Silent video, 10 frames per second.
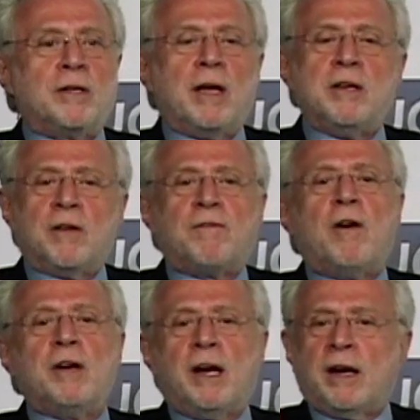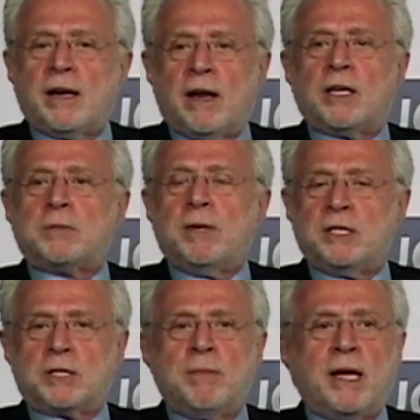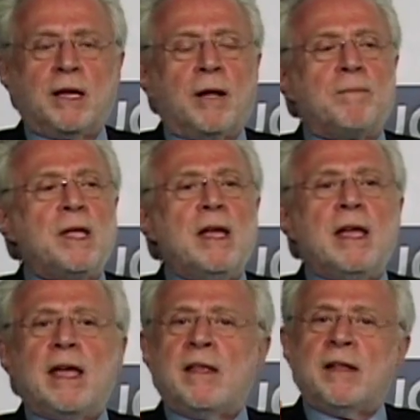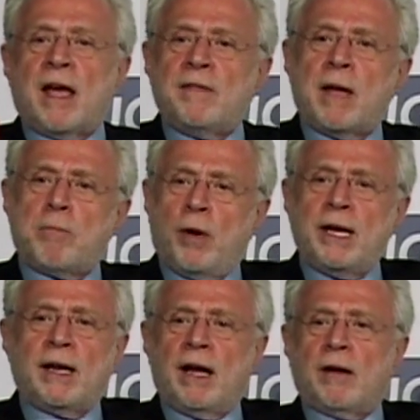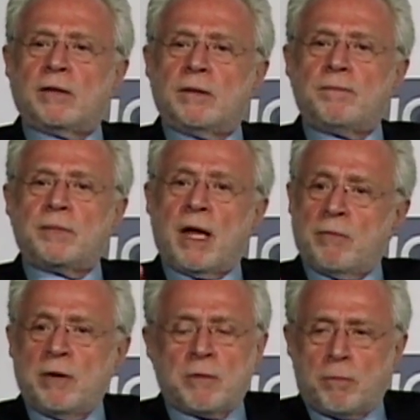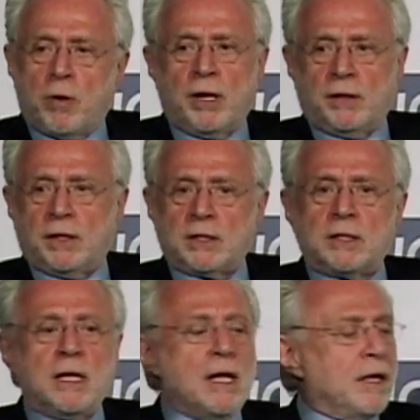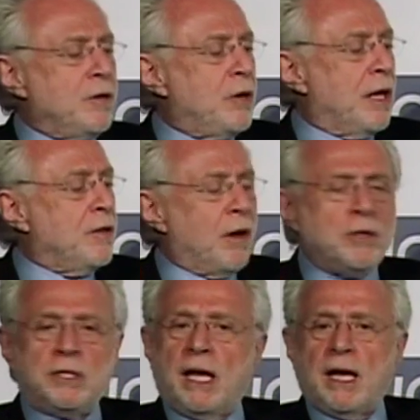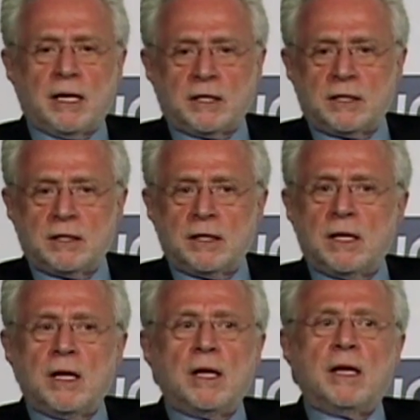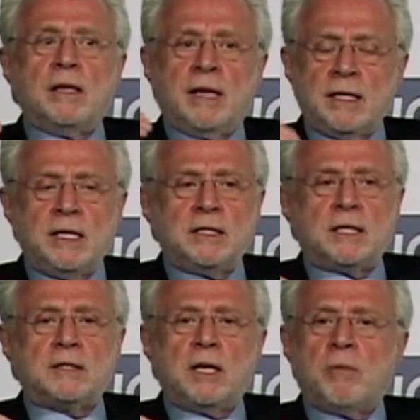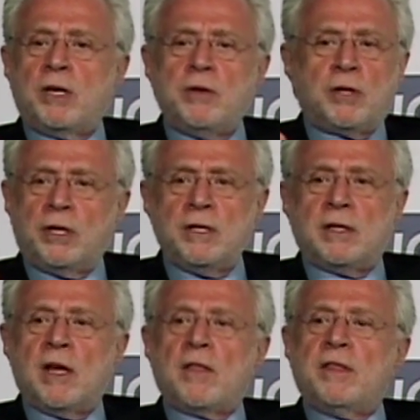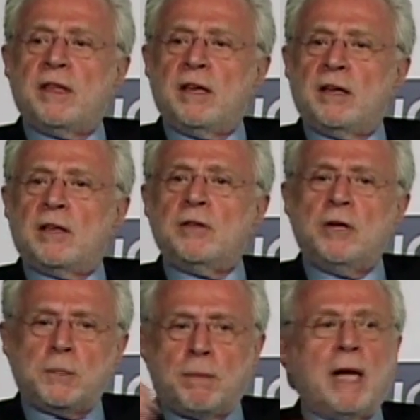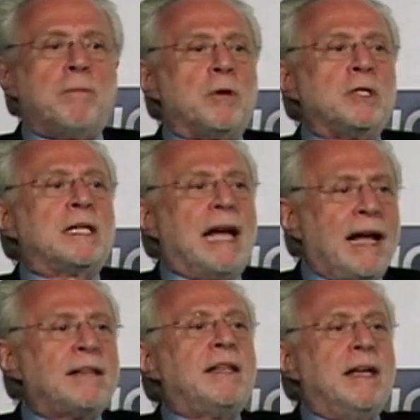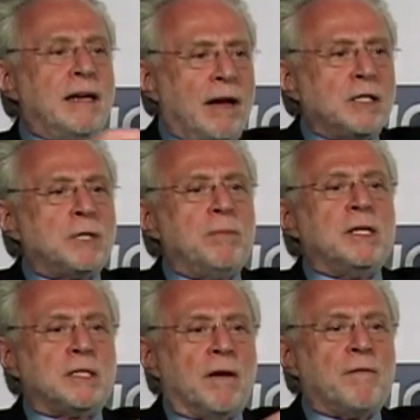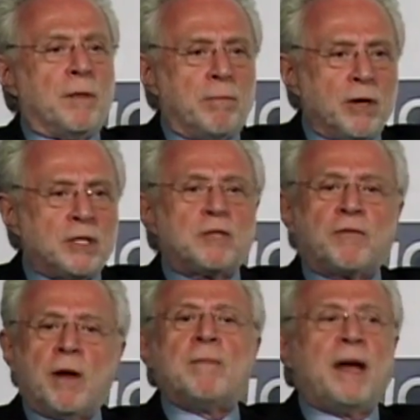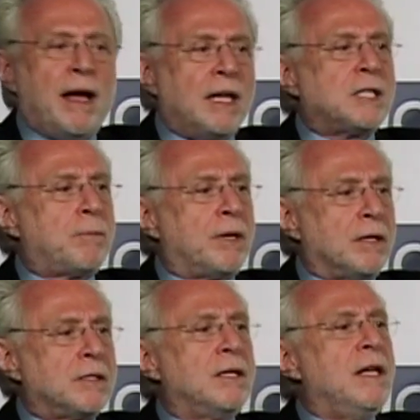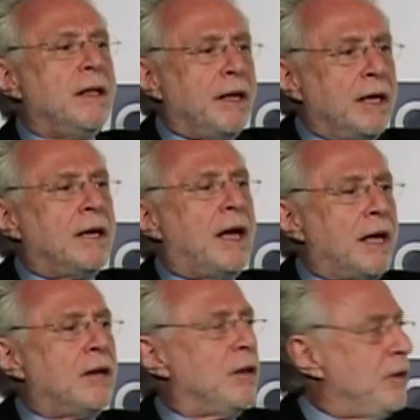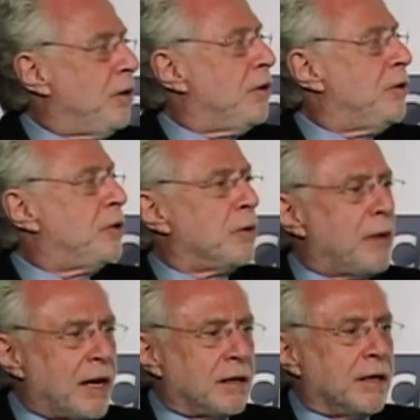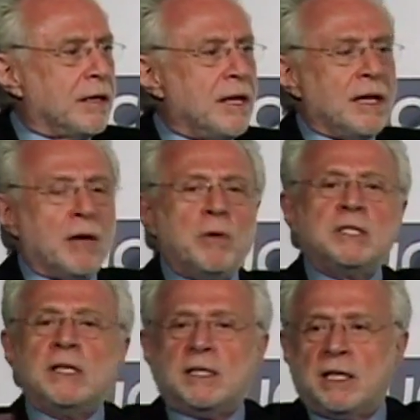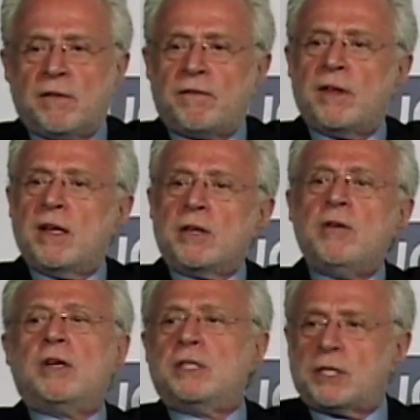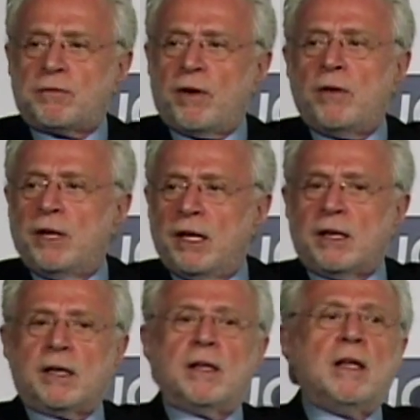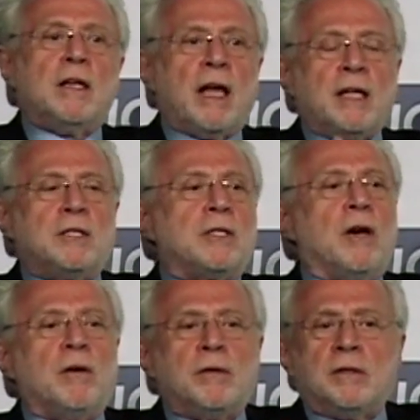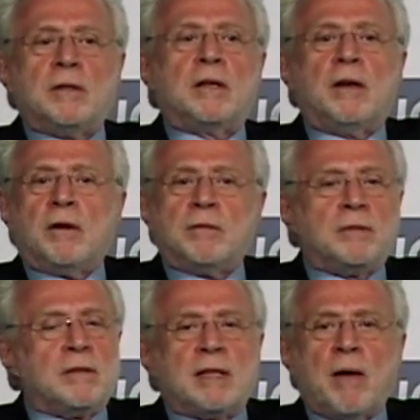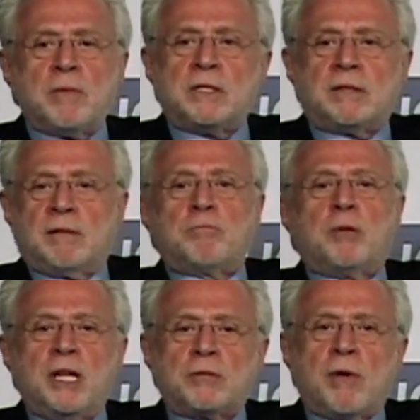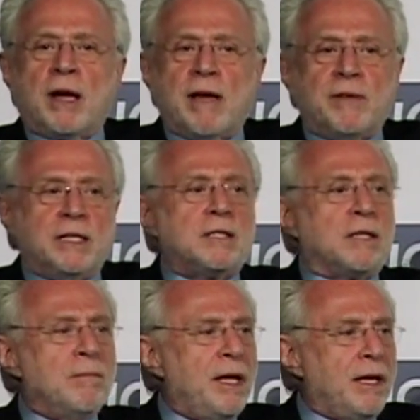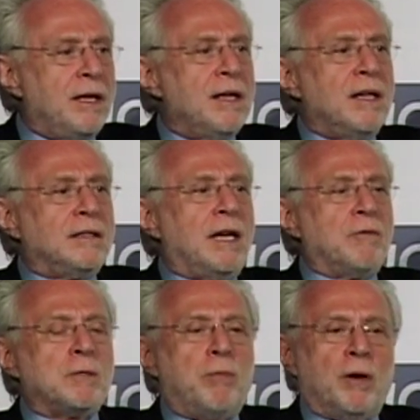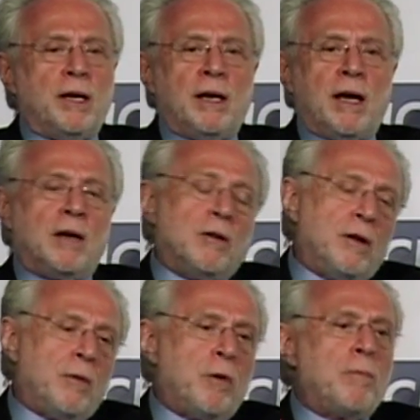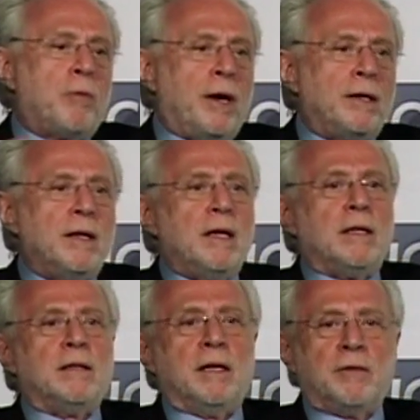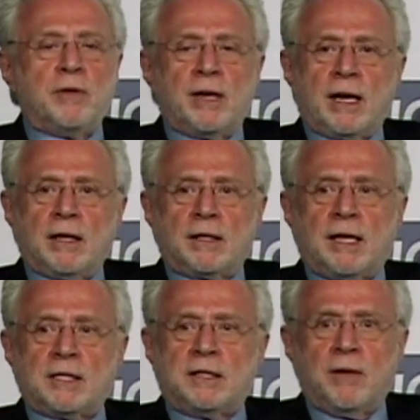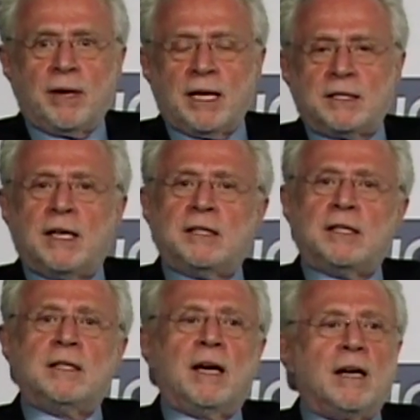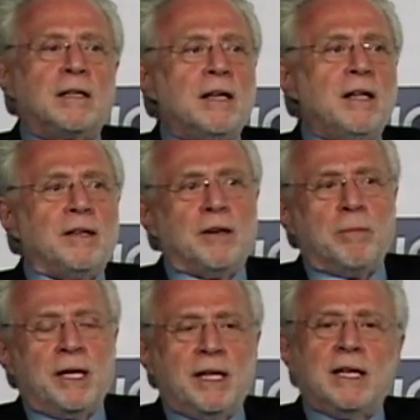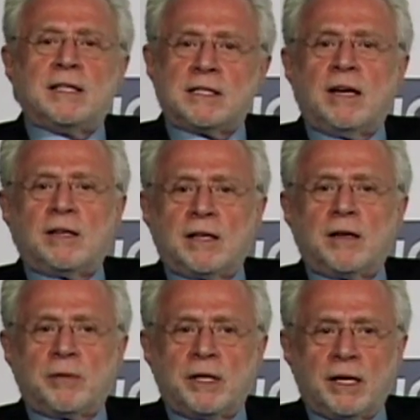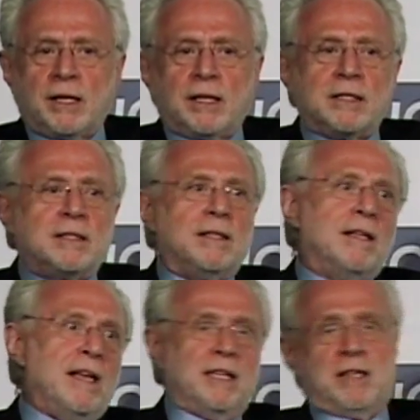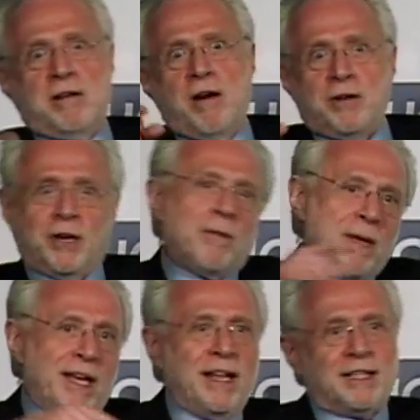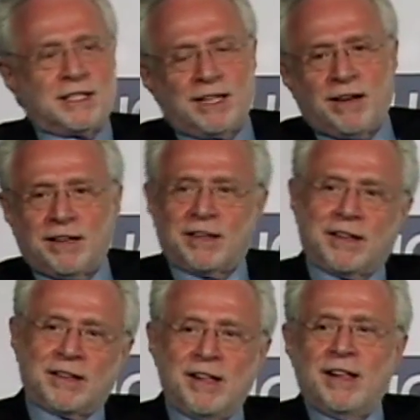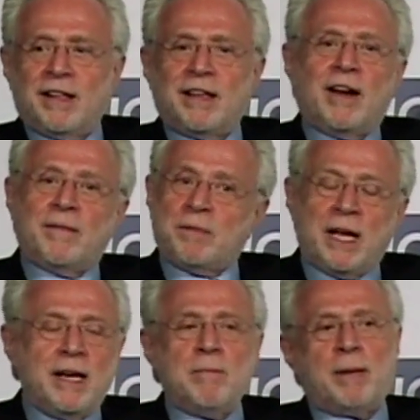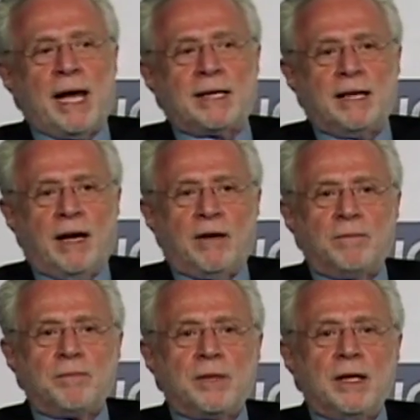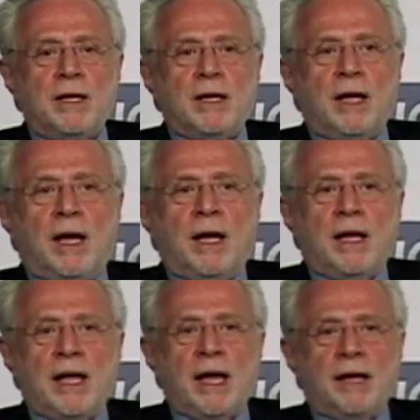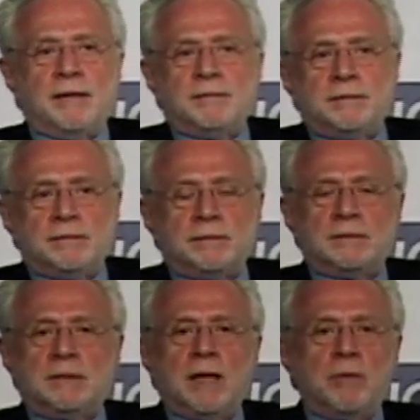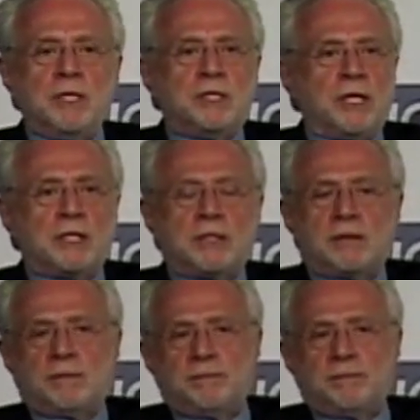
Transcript: okay. You could phone in an announcement and just make it up. And they pointed out, and we reported this. In those days, in 1961, you couldn't. The newspapers got the announcements of the births from the hospitals in Honolulu directly. It wasn't as if you could just phone in. And so, that was pretty strong evidence to me that he was born in Honolulu. At one point, the interview got a little testy when I said to Donald, you're beginning to sound a little ridiculous. And he said, no, you're beginning to sound a little. And he didn't back down. And it was just,